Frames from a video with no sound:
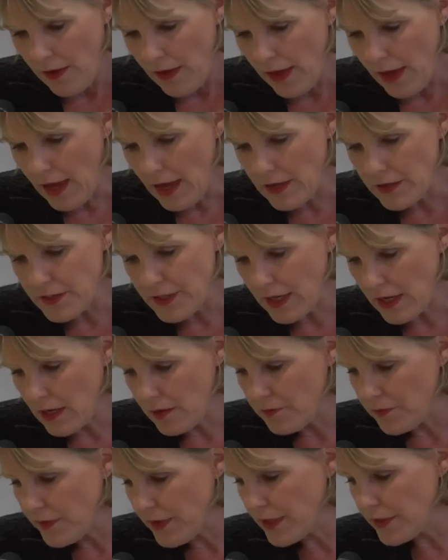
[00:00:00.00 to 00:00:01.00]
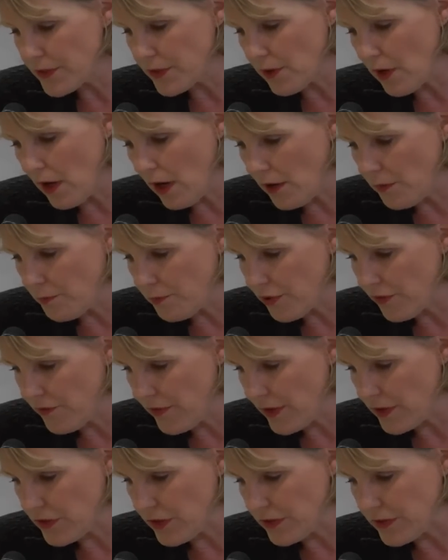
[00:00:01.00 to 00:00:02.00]
and uh, these are all
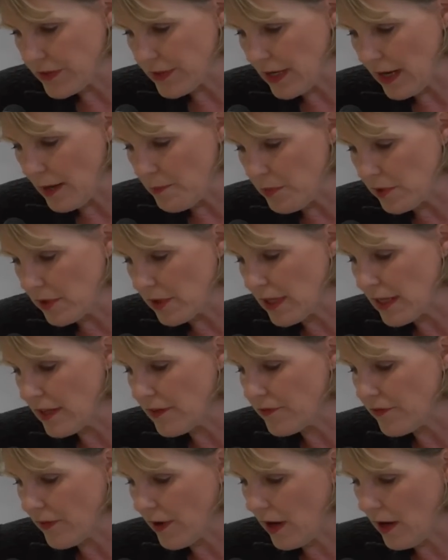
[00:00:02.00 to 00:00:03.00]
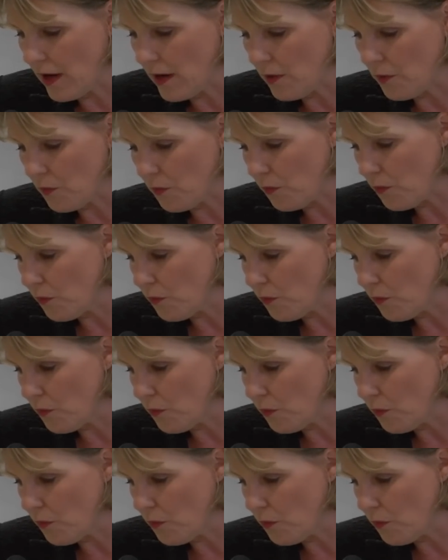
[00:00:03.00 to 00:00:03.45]
provisions that I believe uh,